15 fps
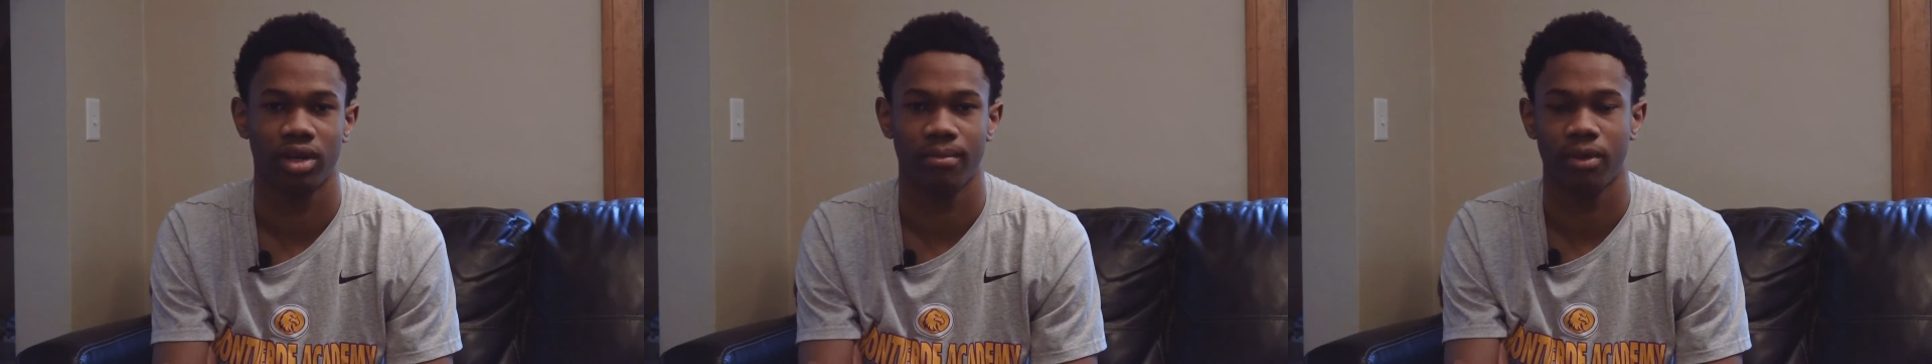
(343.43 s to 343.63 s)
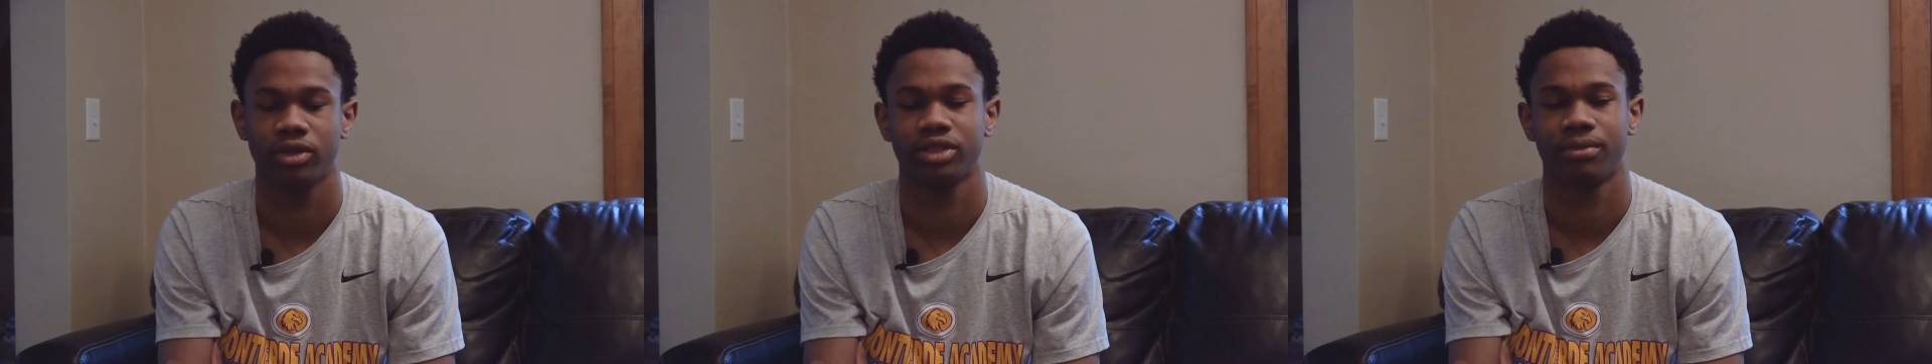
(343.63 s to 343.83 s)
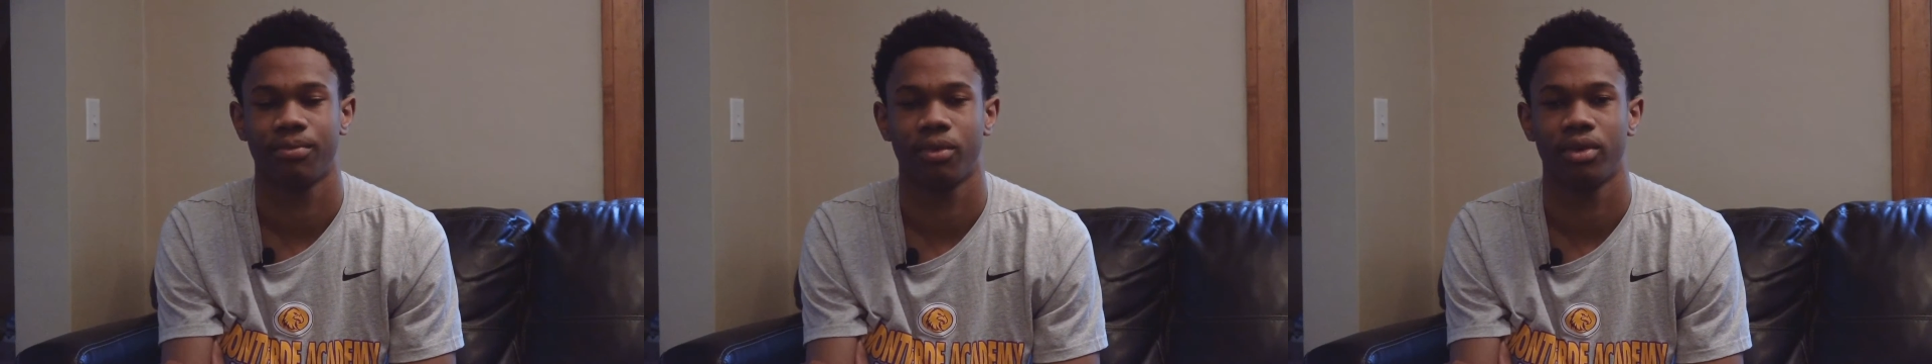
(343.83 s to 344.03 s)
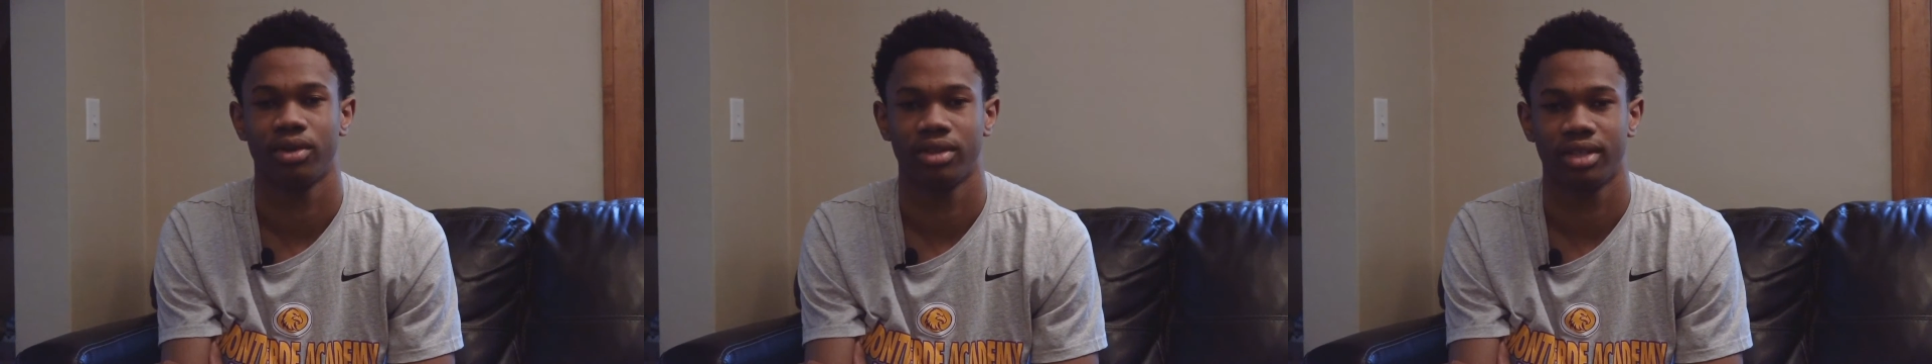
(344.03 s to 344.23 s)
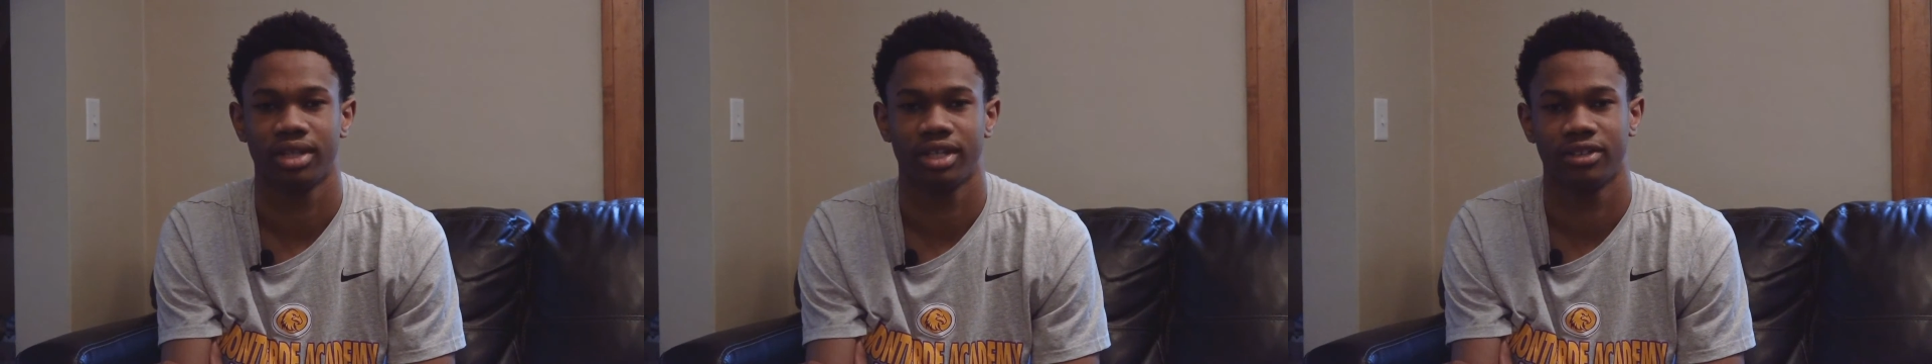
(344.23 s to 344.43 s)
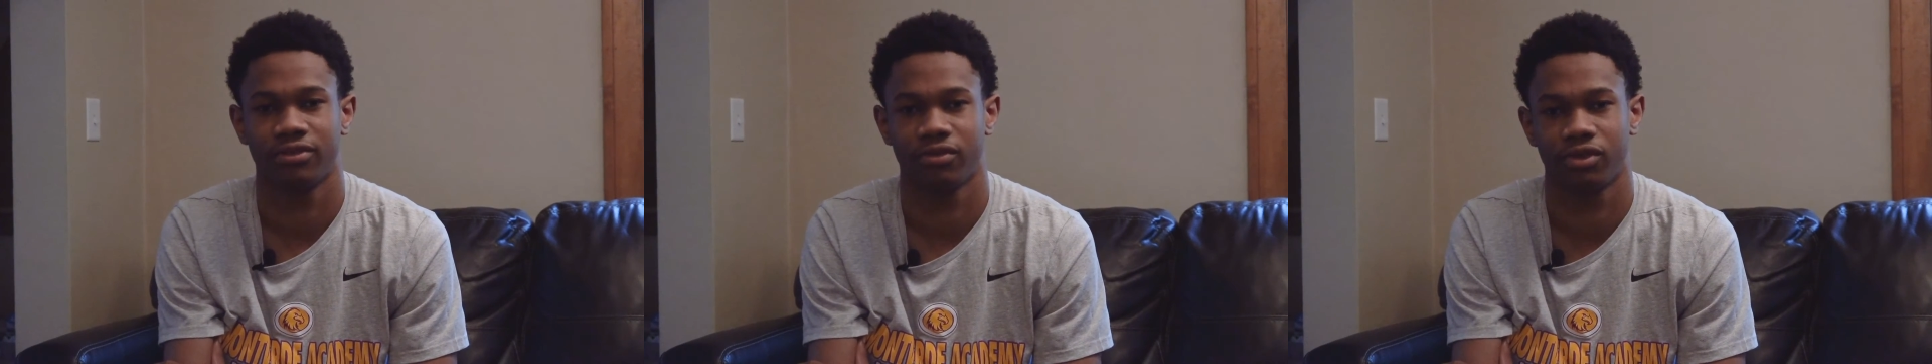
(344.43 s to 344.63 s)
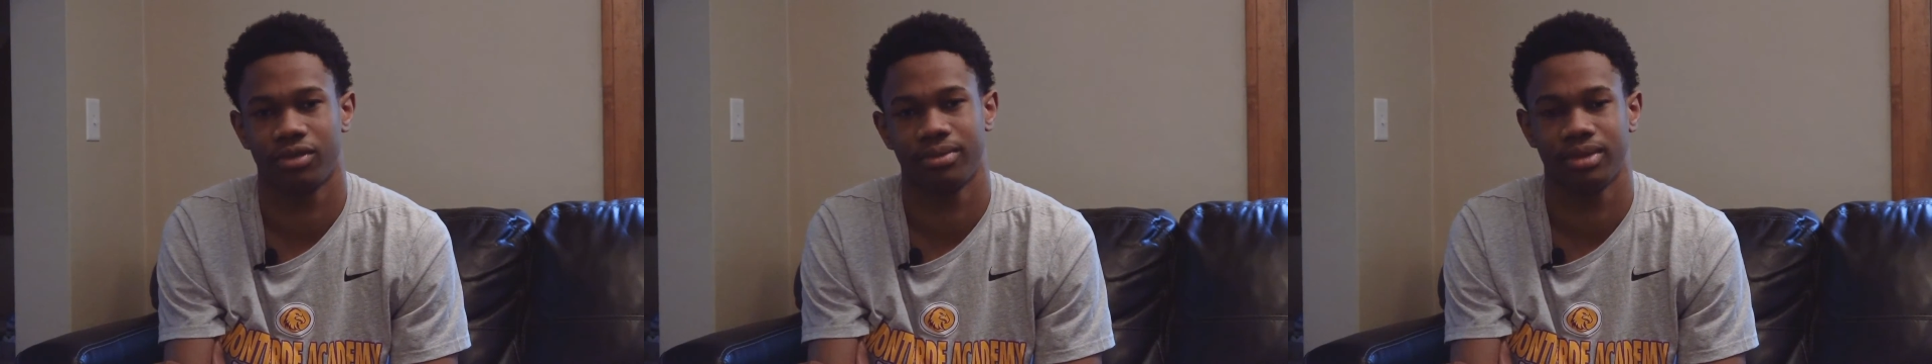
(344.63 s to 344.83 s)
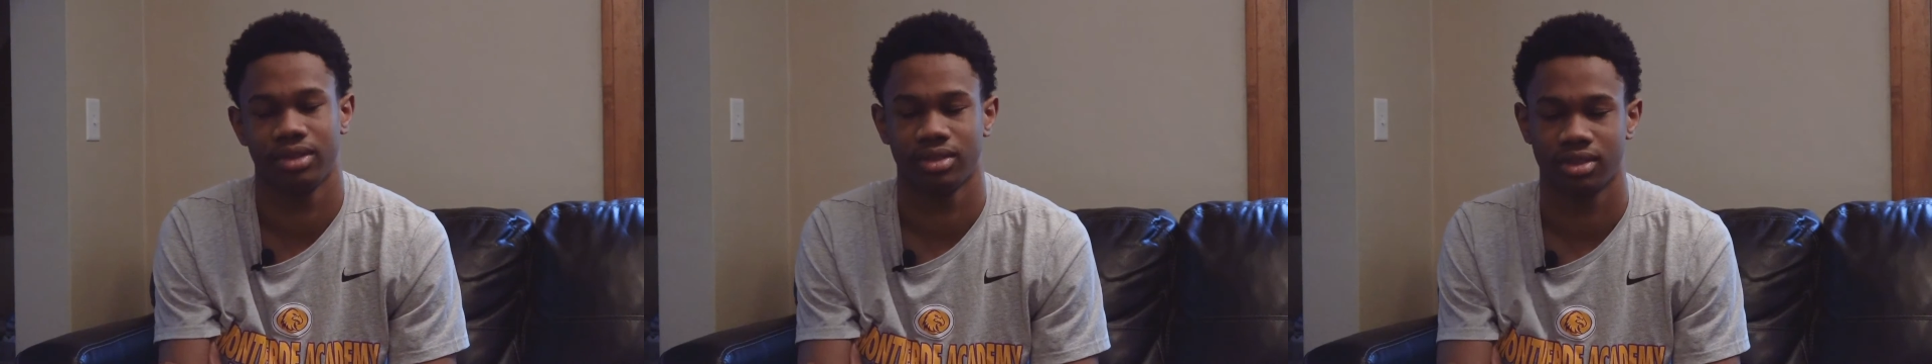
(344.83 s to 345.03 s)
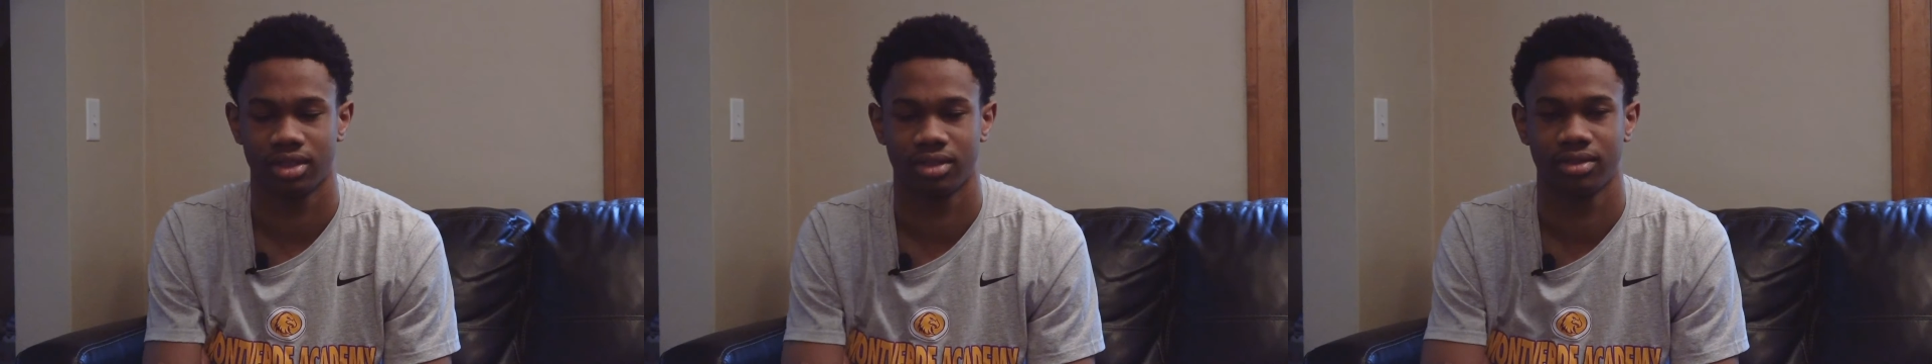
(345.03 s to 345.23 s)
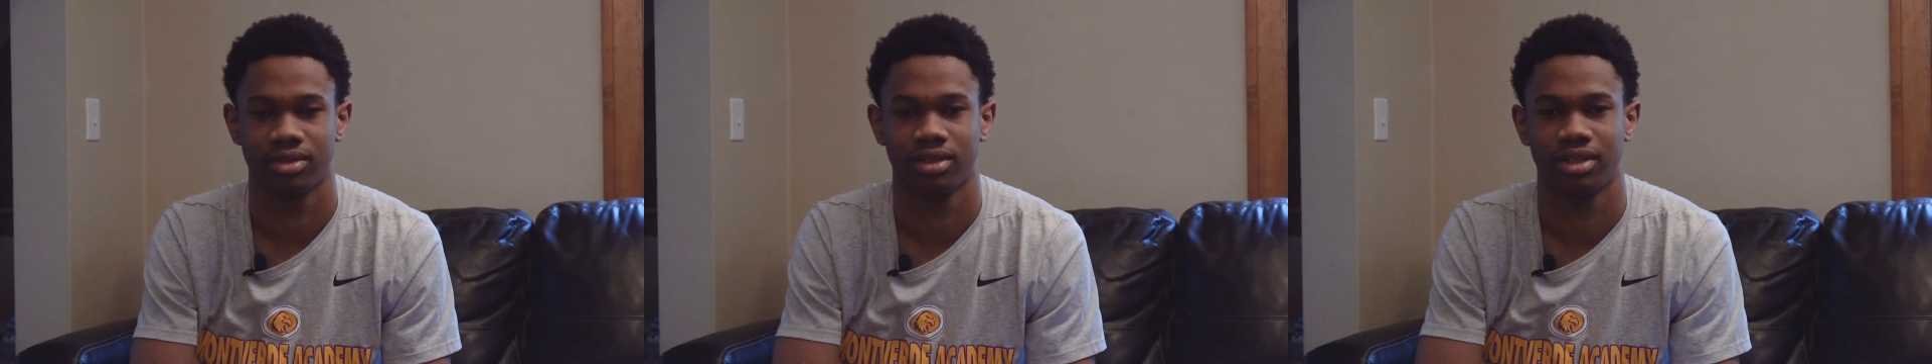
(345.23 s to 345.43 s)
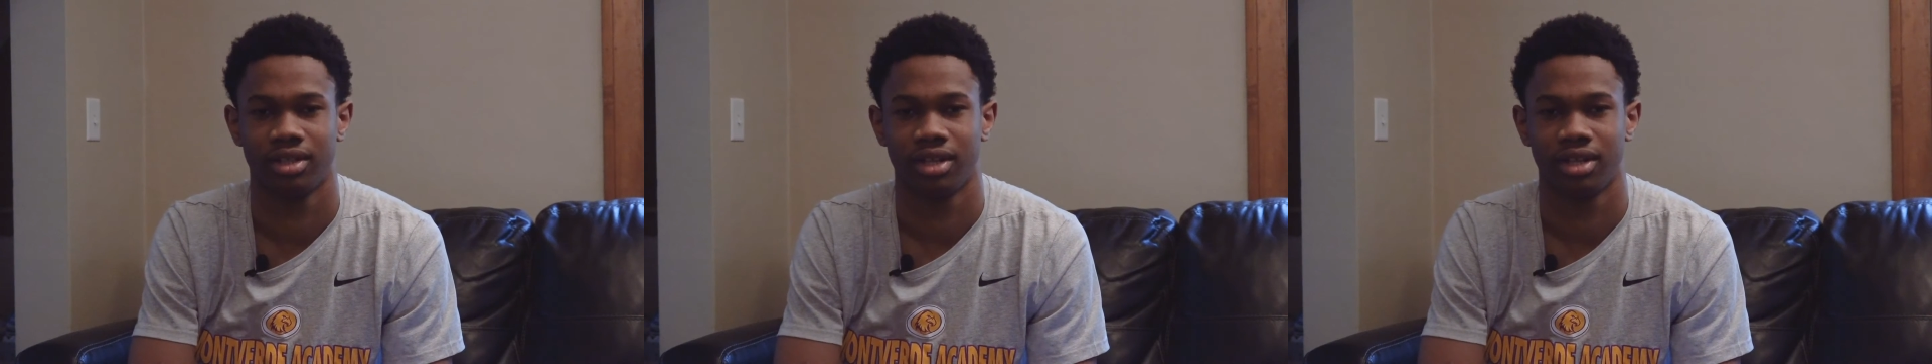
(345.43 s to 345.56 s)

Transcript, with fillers: of the most important things for me. So